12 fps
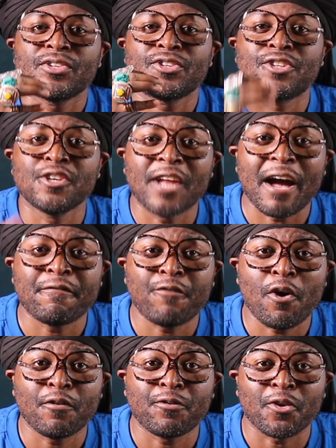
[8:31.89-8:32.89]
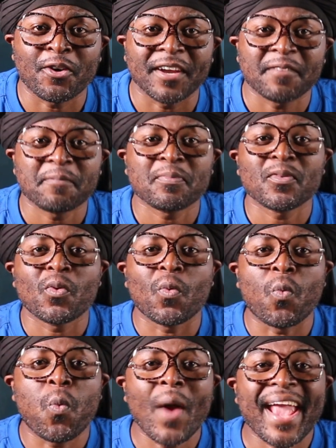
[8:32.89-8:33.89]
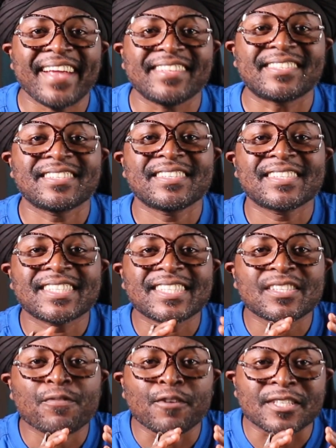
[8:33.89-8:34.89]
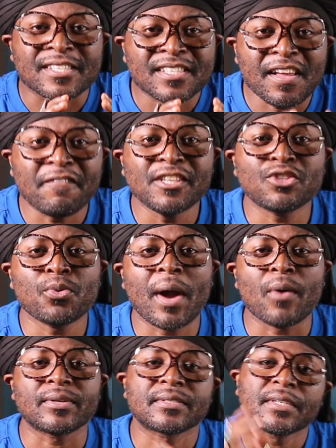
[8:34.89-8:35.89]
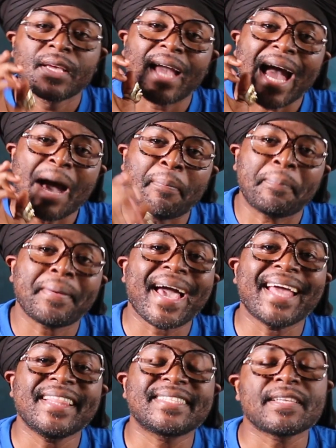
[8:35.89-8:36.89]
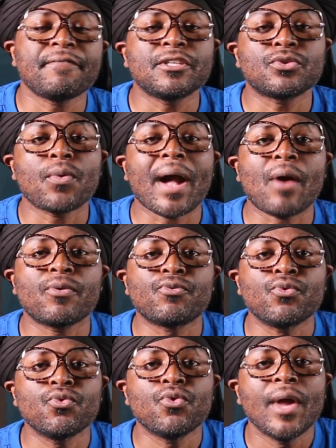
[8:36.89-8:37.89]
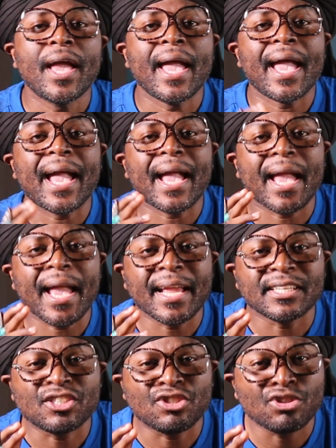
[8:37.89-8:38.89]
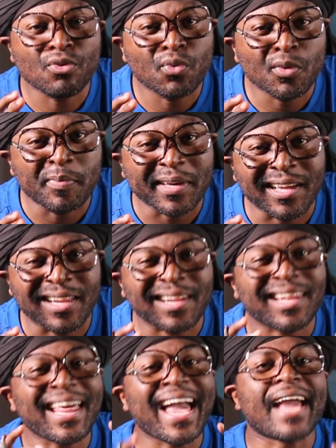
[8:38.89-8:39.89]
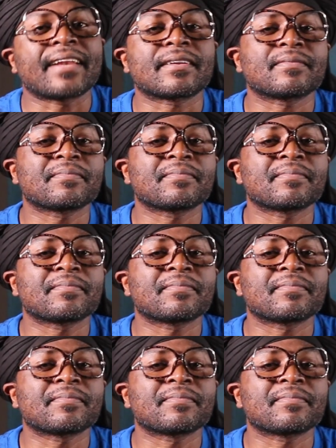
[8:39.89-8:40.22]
Do not fall for it. Wait for 72 hours. Apply the 72-hour rule and you will be glad